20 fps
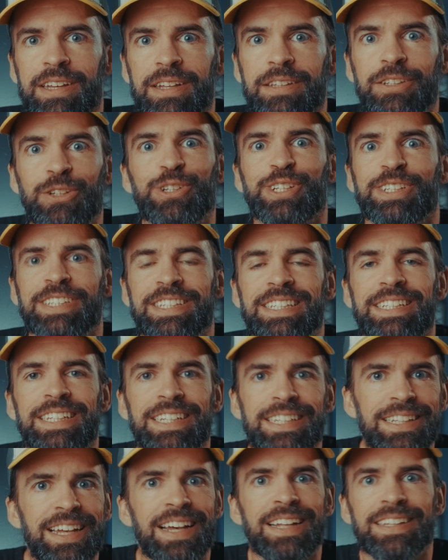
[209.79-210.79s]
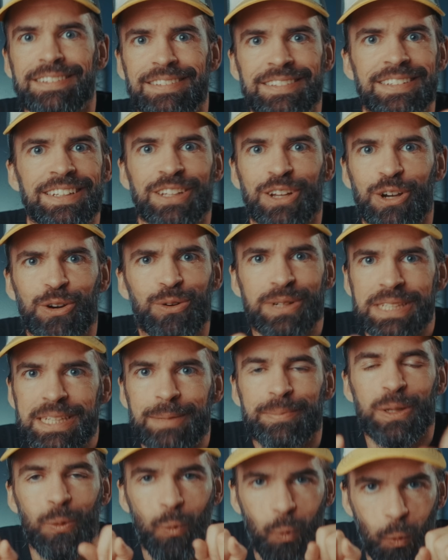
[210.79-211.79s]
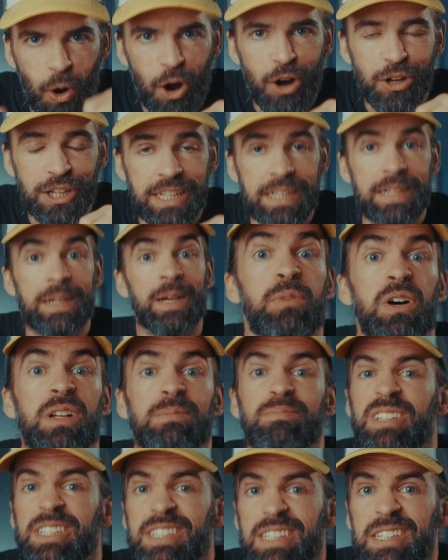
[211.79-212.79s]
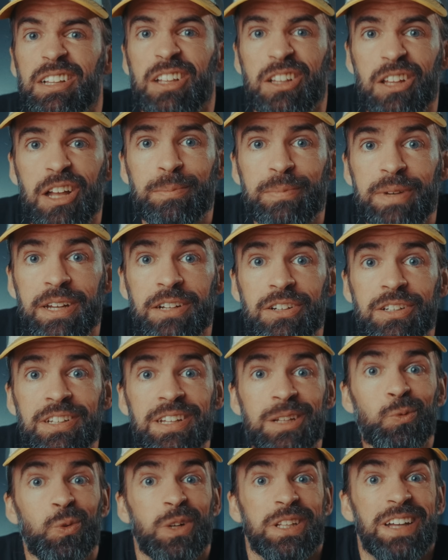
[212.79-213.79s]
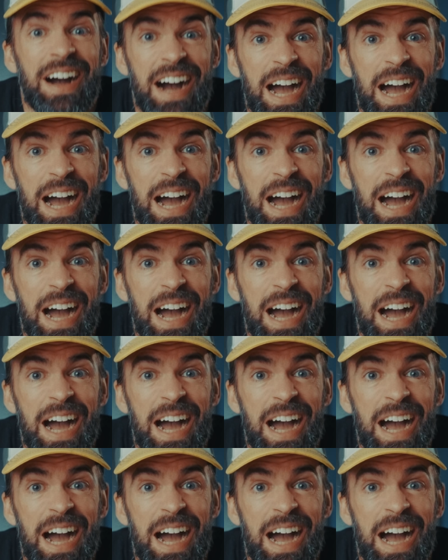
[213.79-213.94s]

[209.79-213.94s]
yet. You can see that, you know, it's a bit wonky, but it's still a lot better than what